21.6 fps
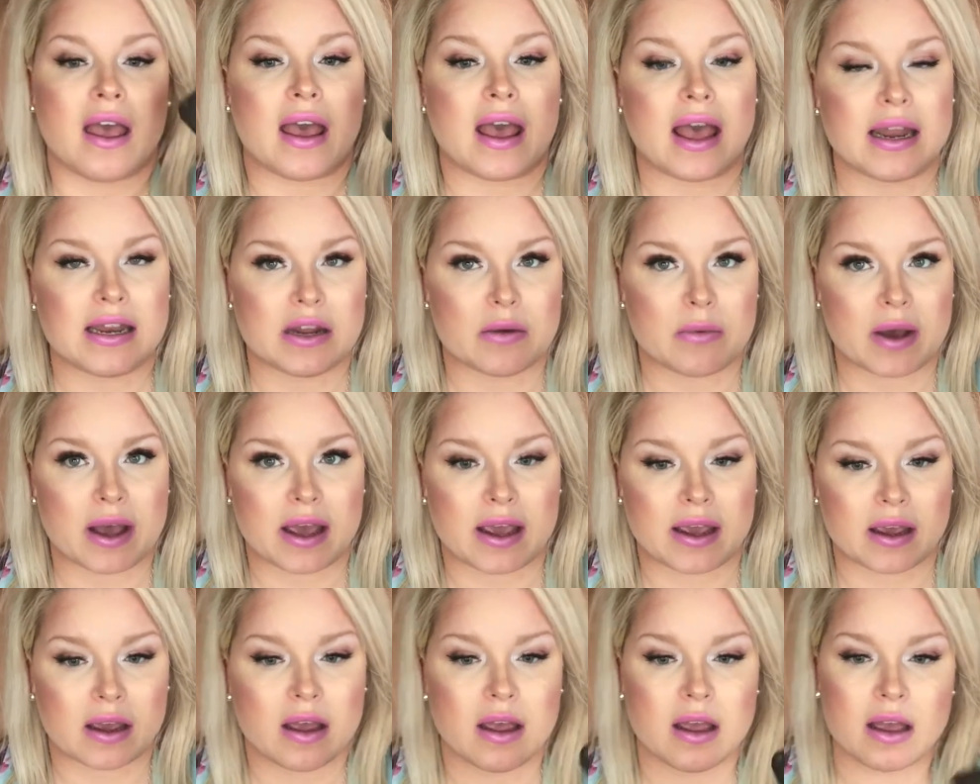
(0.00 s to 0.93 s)

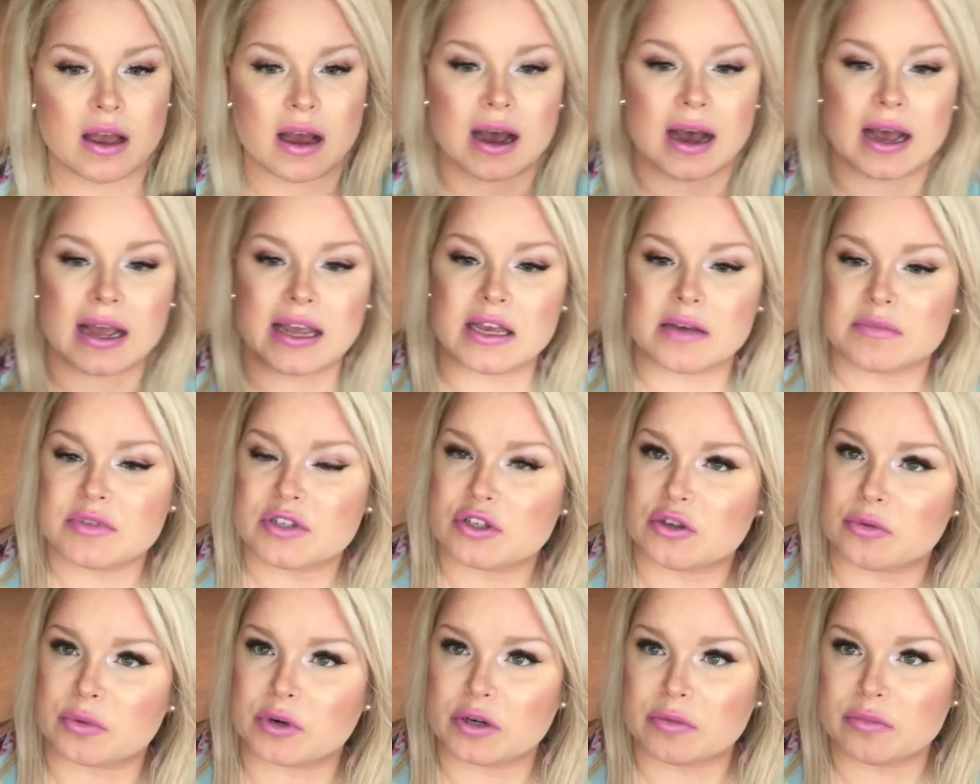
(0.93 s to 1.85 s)
Anyway, I am
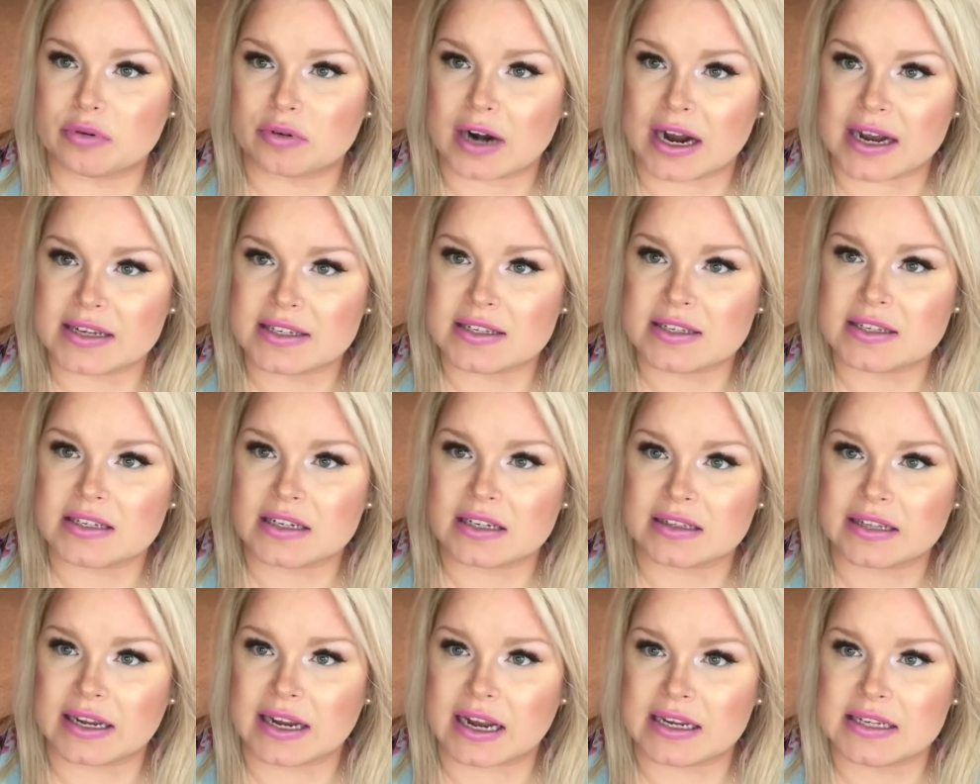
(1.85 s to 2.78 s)
super impressed.
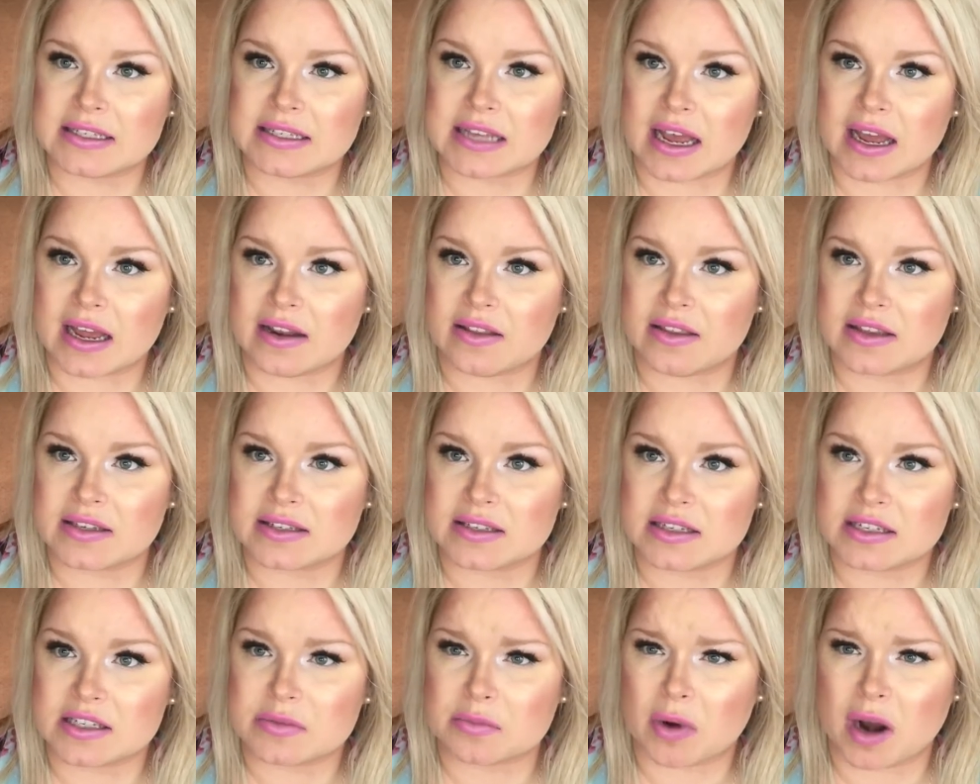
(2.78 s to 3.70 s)
Like I said, this
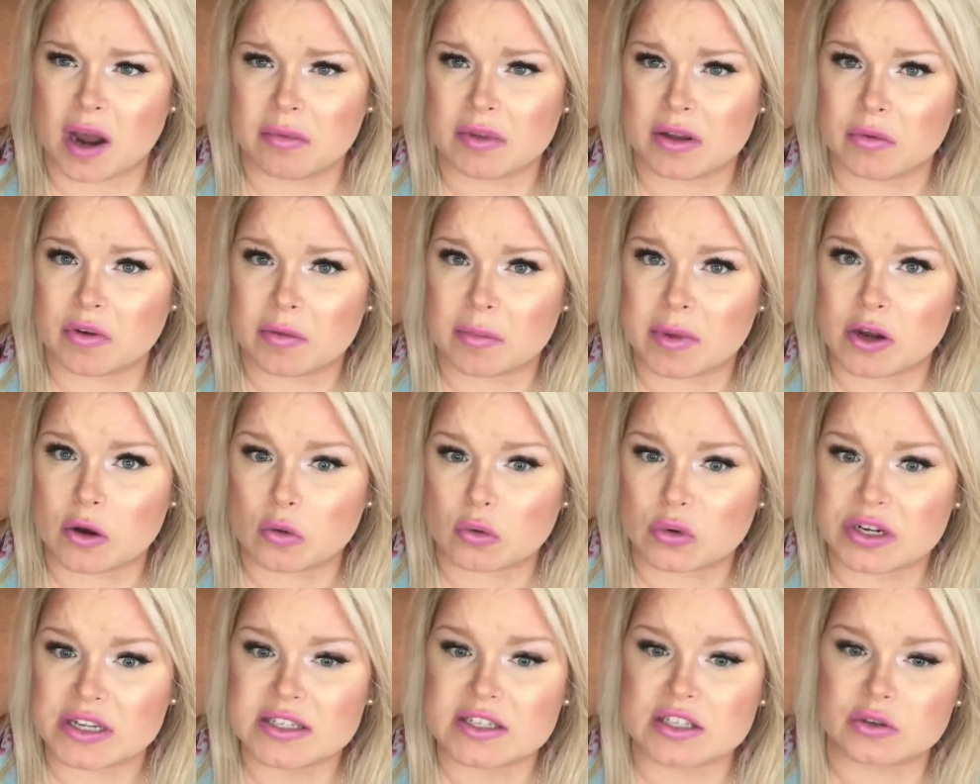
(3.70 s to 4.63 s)
is probably one of my
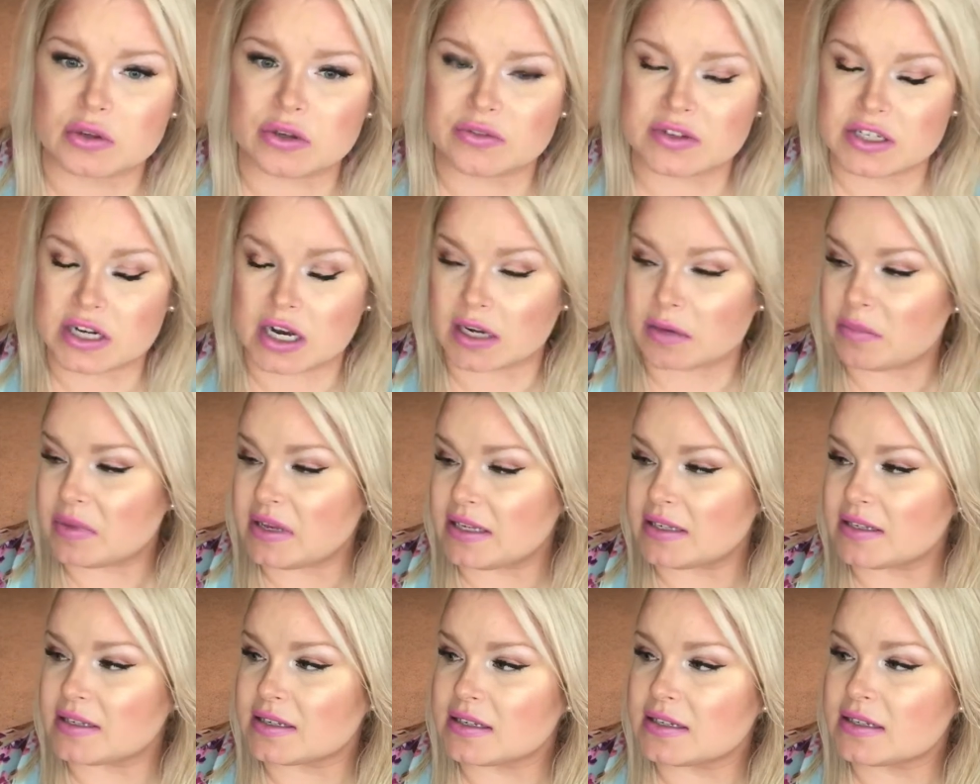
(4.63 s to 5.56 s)
oldest Louis Vuitton
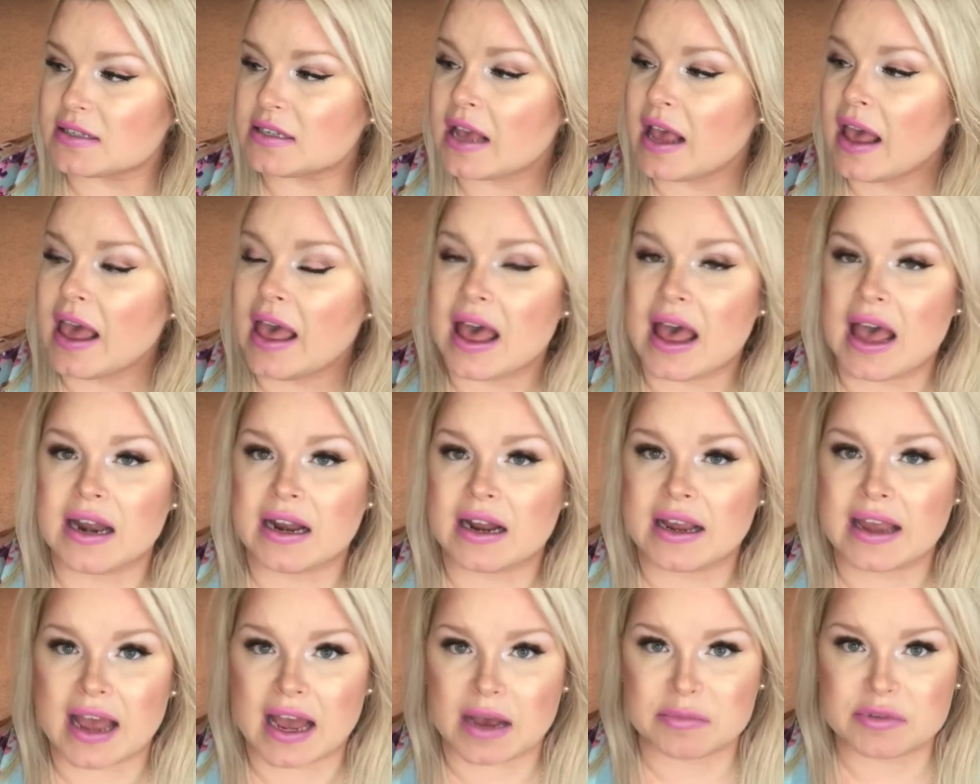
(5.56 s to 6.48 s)
pieces and
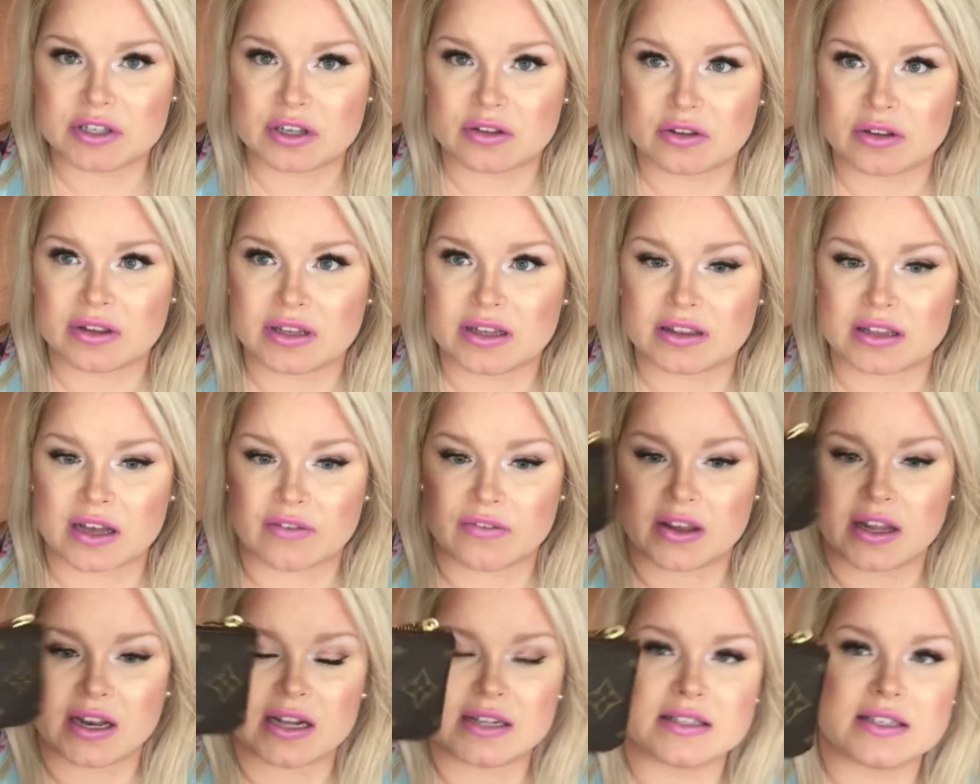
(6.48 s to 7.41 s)
I absolutely love
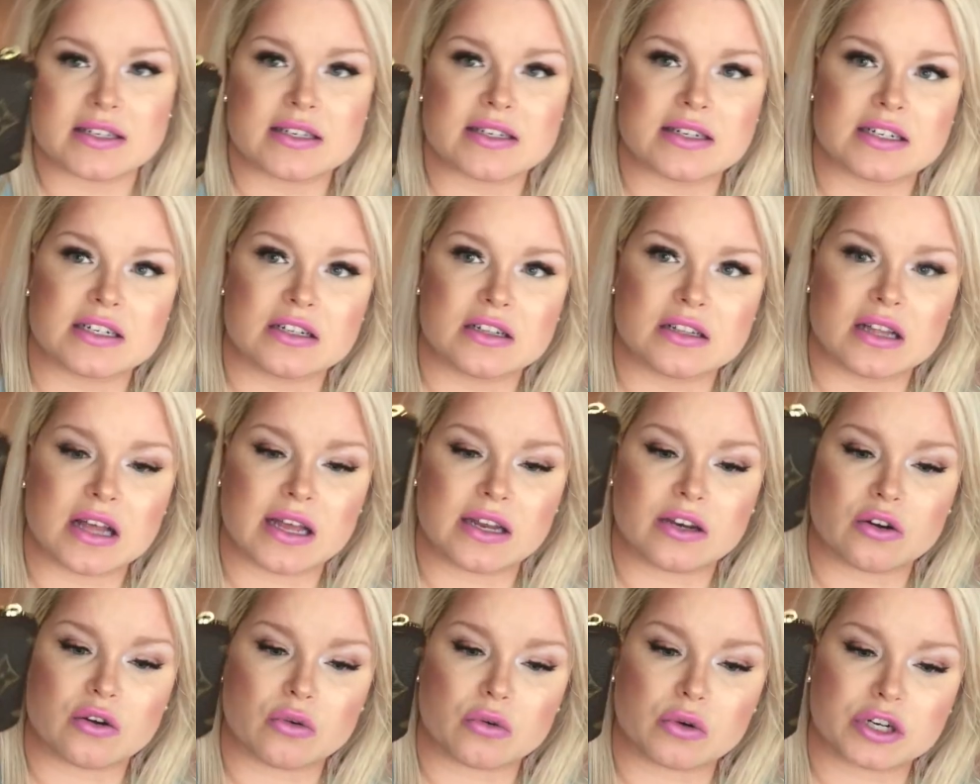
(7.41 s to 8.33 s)
it. It's still
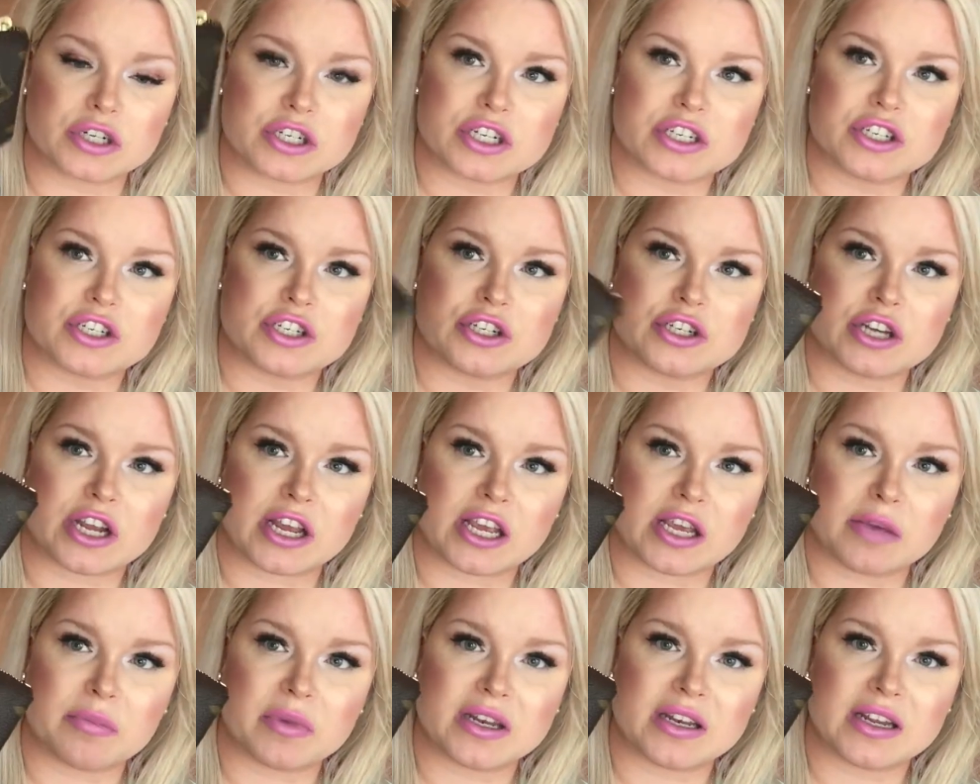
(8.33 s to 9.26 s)
in gorgeous
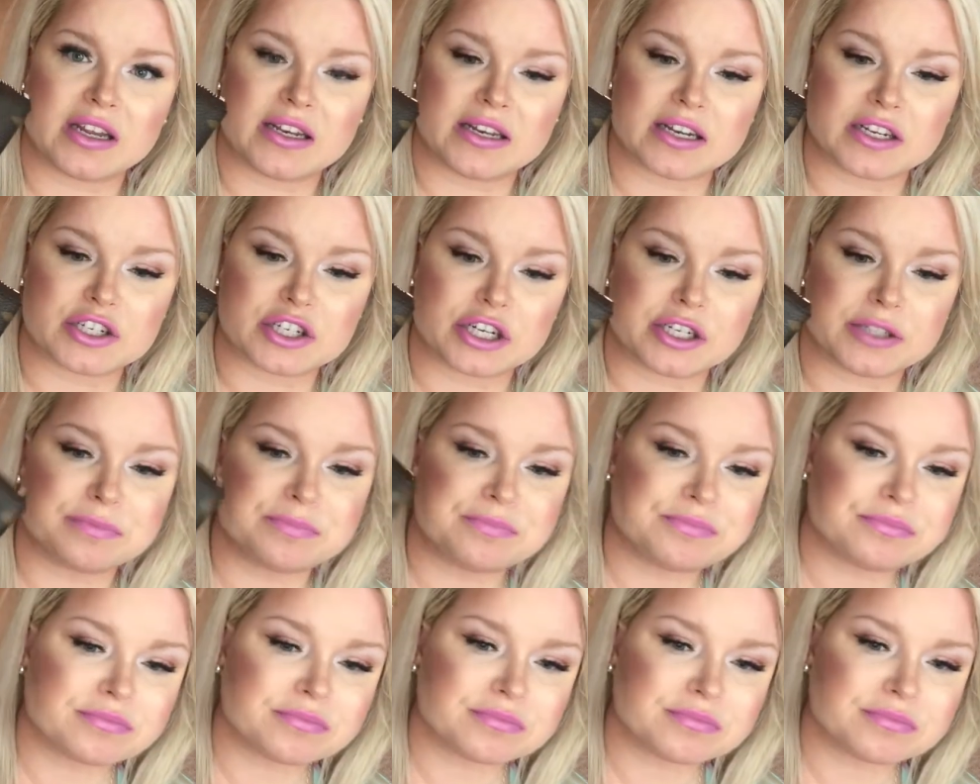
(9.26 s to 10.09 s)
shape and condition.